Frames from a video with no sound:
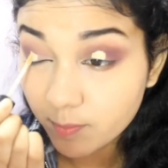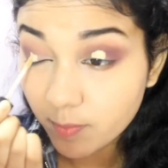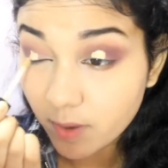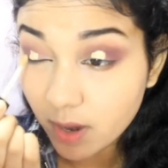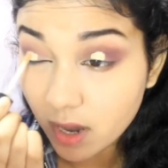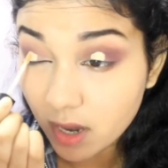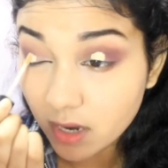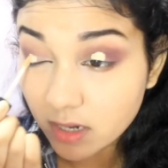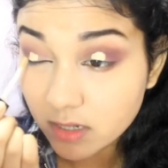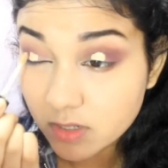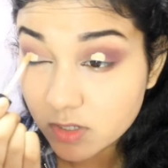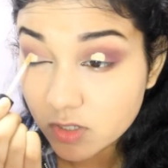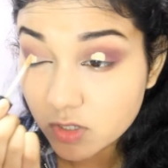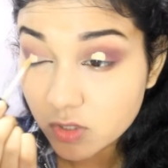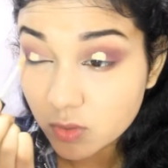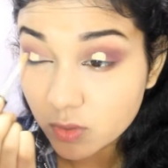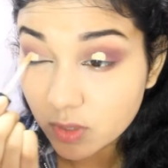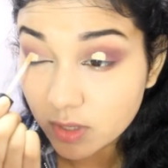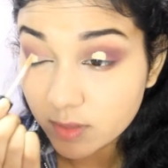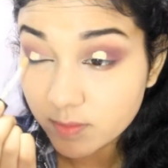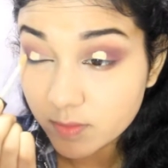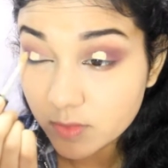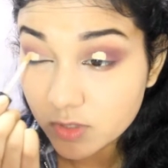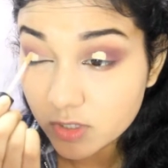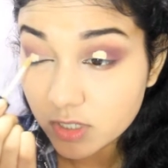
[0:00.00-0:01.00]
part.
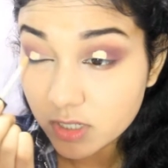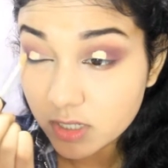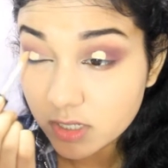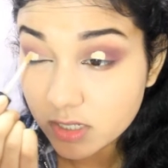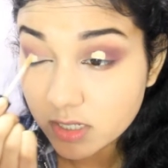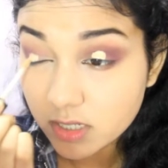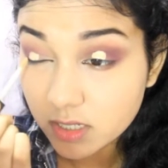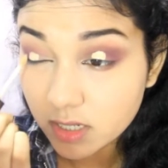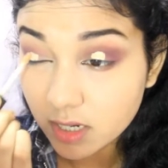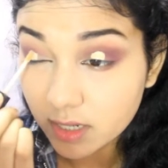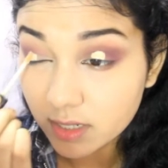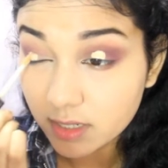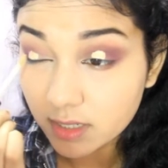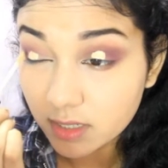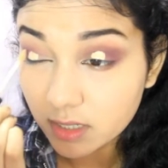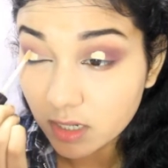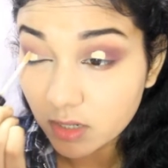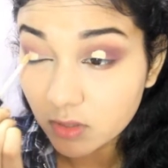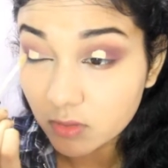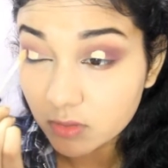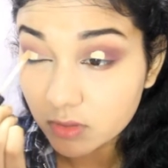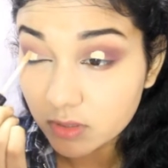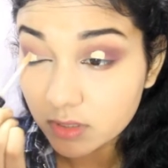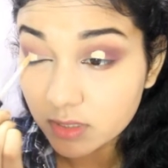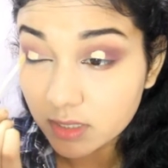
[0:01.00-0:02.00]
So I'm just cutting
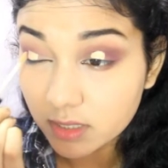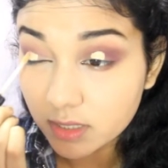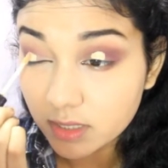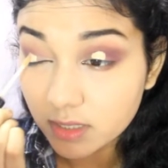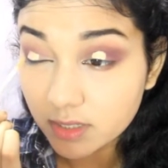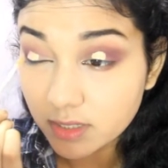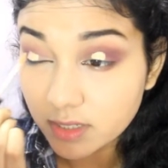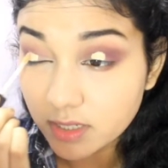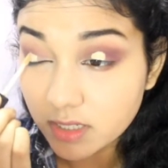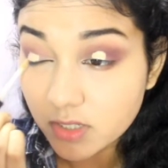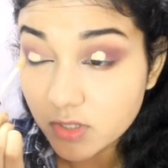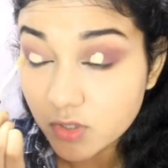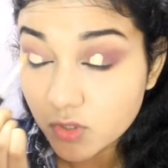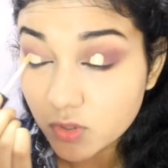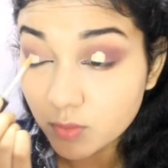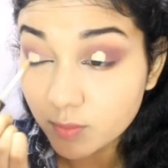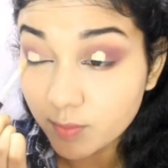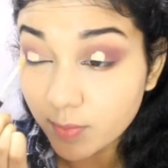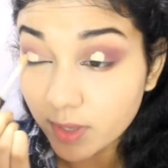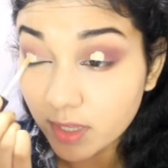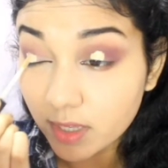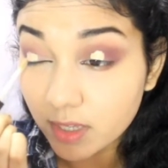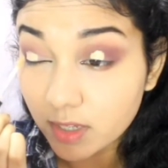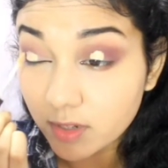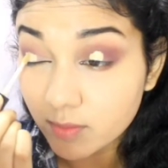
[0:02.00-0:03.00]
out the crease to
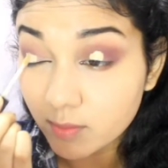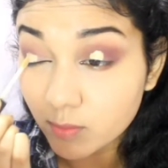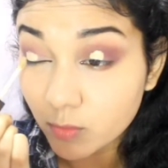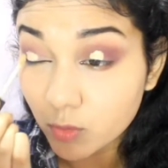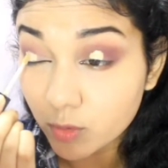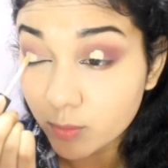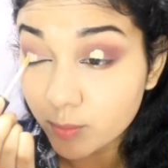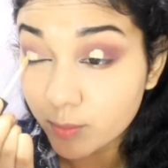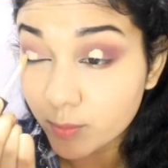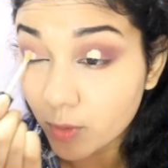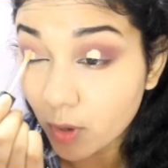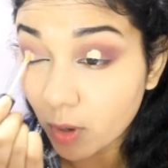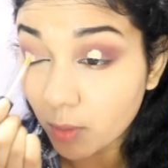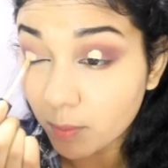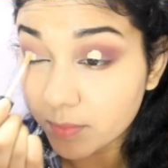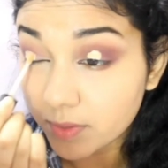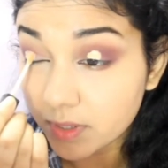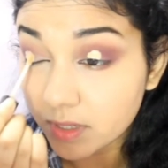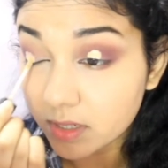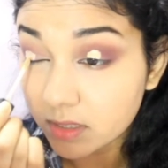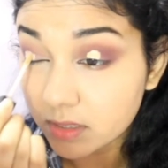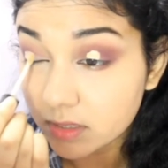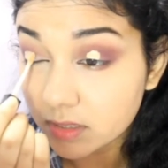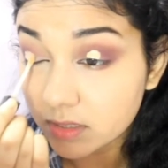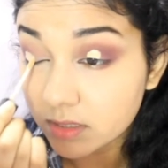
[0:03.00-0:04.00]
make it more
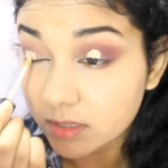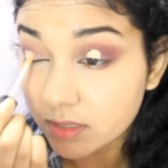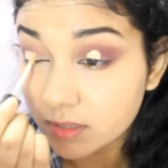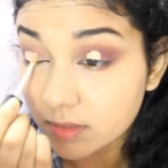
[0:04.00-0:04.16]
prominent.